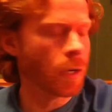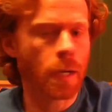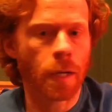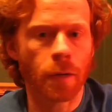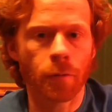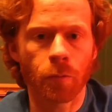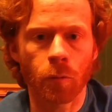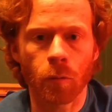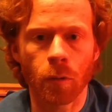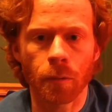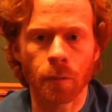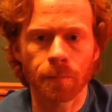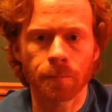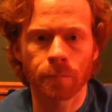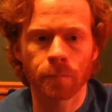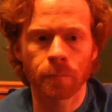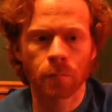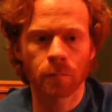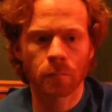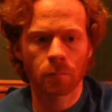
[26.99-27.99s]
everyone.
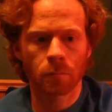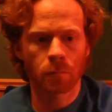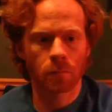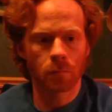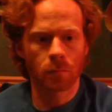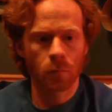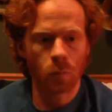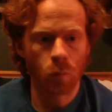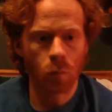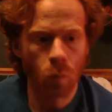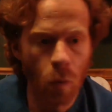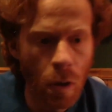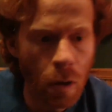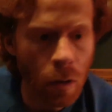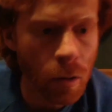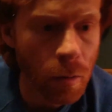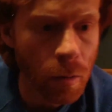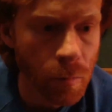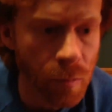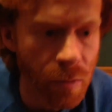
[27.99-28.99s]

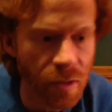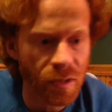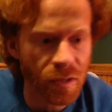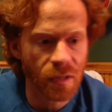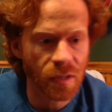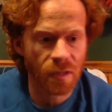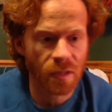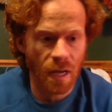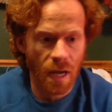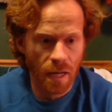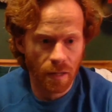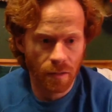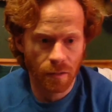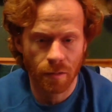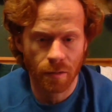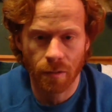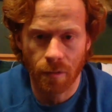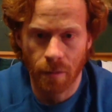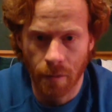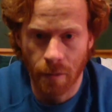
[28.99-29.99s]
Welcome to
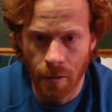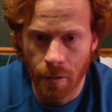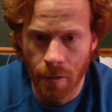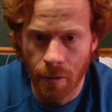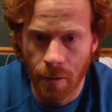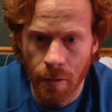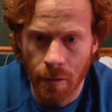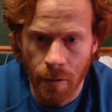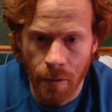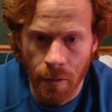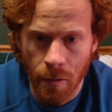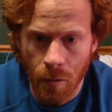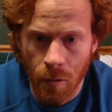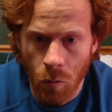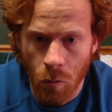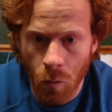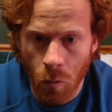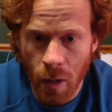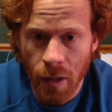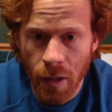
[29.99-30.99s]
Stats
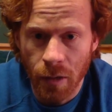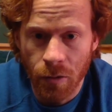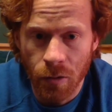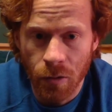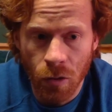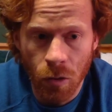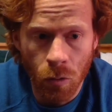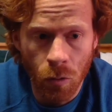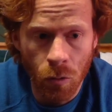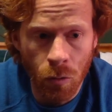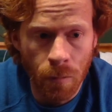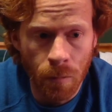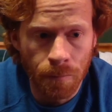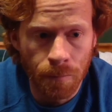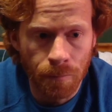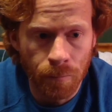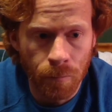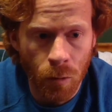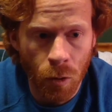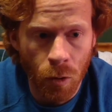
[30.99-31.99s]
Week 2.
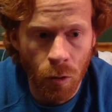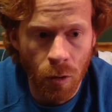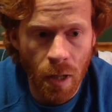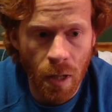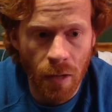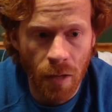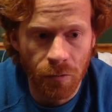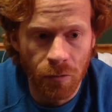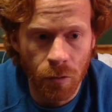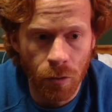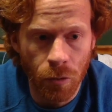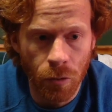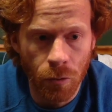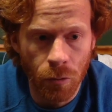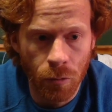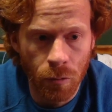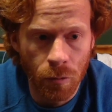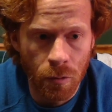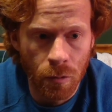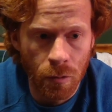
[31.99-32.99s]
Good
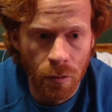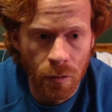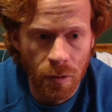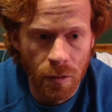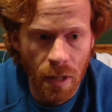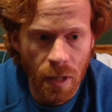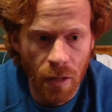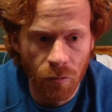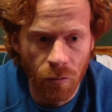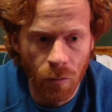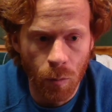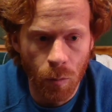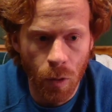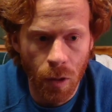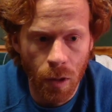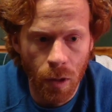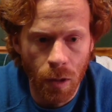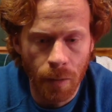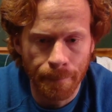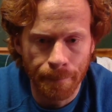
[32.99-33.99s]
afternoon to
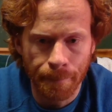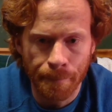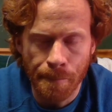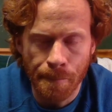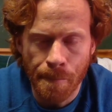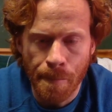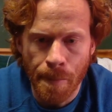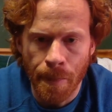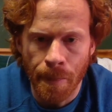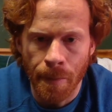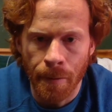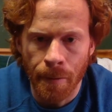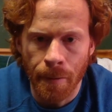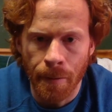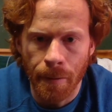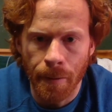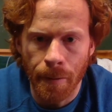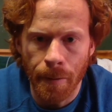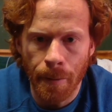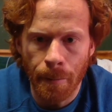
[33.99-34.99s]
everybody.
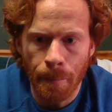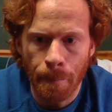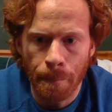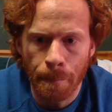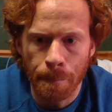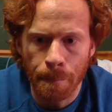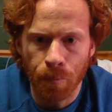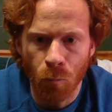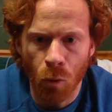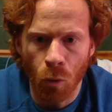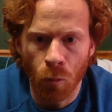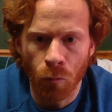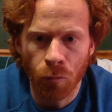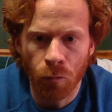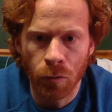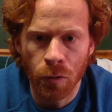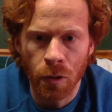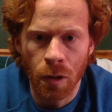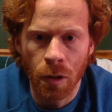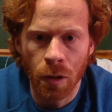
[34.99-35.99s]

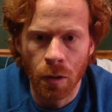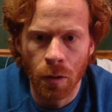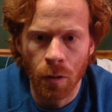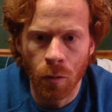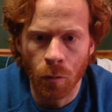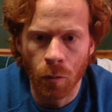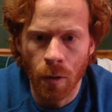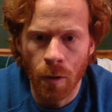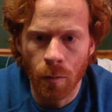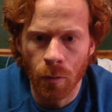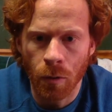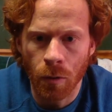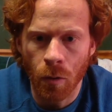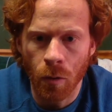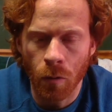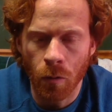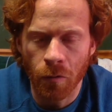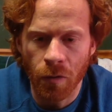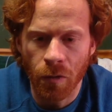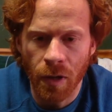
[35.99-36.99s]
Hopefully you were able to go
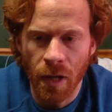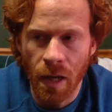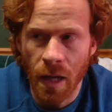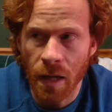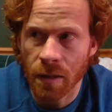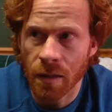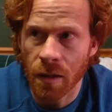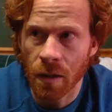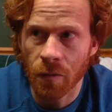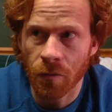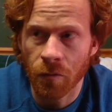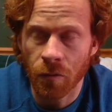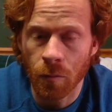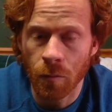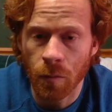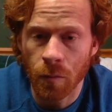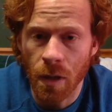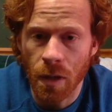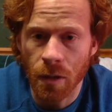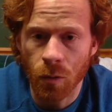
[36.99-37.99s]
over the content from
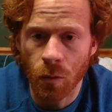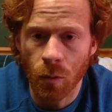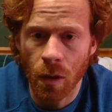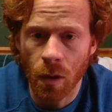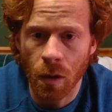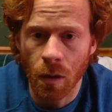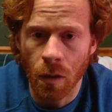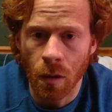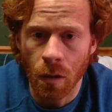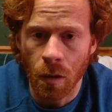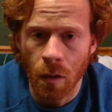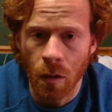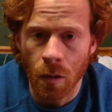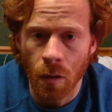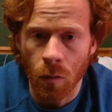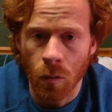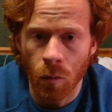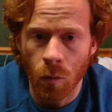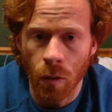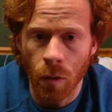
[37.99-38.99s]
last week.
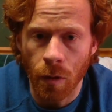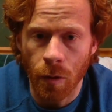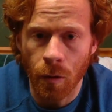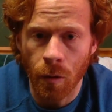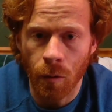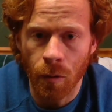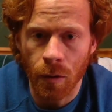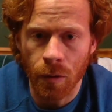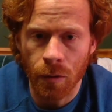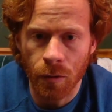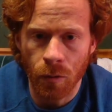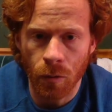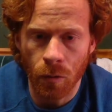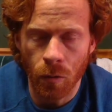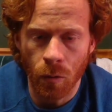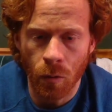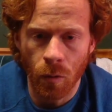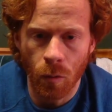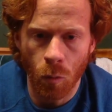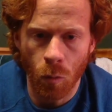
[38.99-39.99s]
We are going
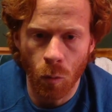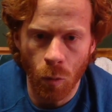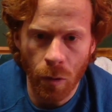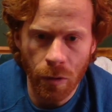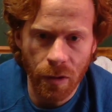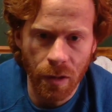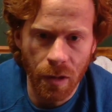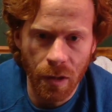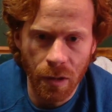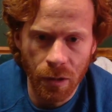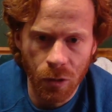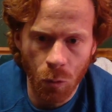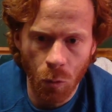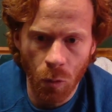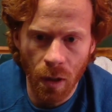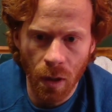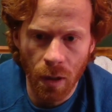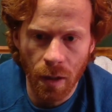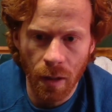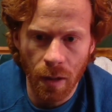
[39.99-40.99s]
to, with each
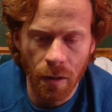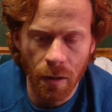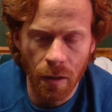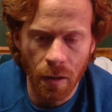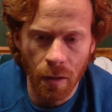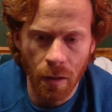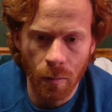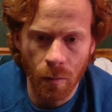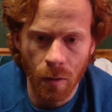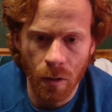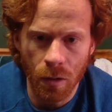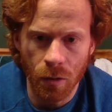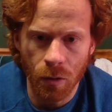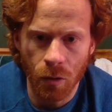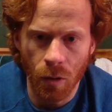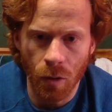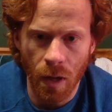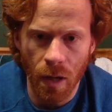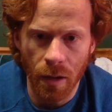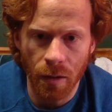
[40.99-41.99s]
week, I think I'm going to
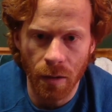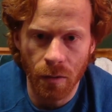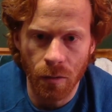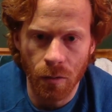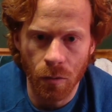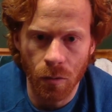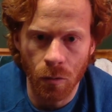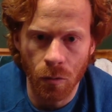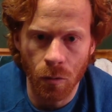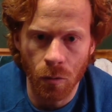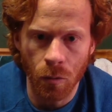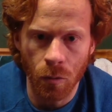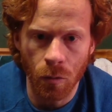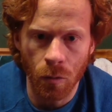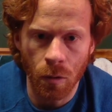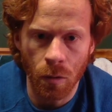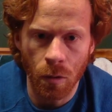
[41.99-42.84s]
try to